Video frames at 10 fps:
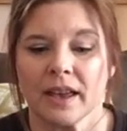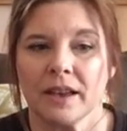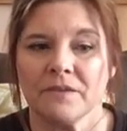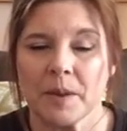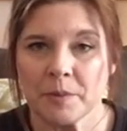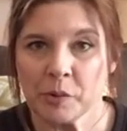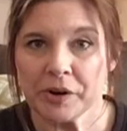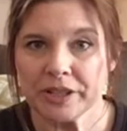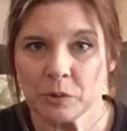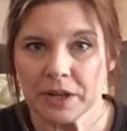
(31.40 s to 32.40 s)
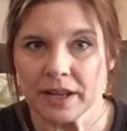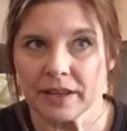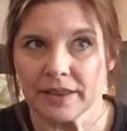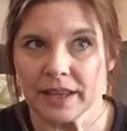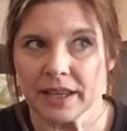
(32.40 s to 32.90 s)
February 20th,
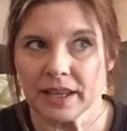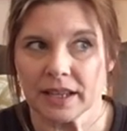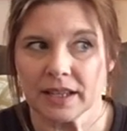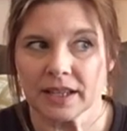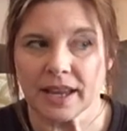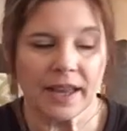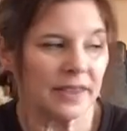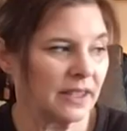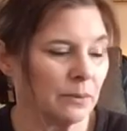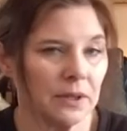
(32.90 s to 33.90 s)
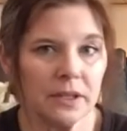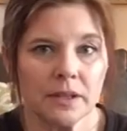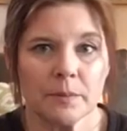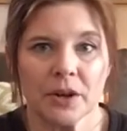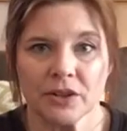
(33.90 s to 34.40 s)
and I got this one
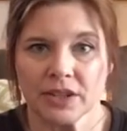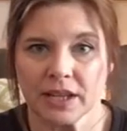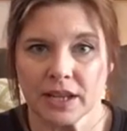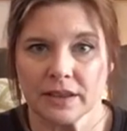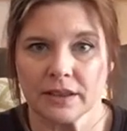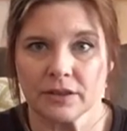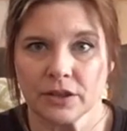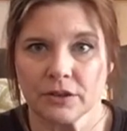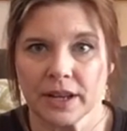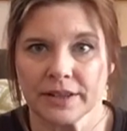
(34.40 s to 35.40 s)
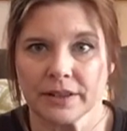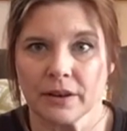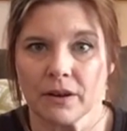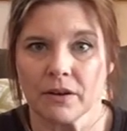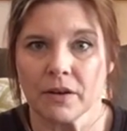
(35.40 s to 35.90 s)
March 10th, 2 days
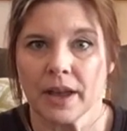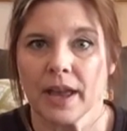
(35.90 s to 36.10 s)
ago,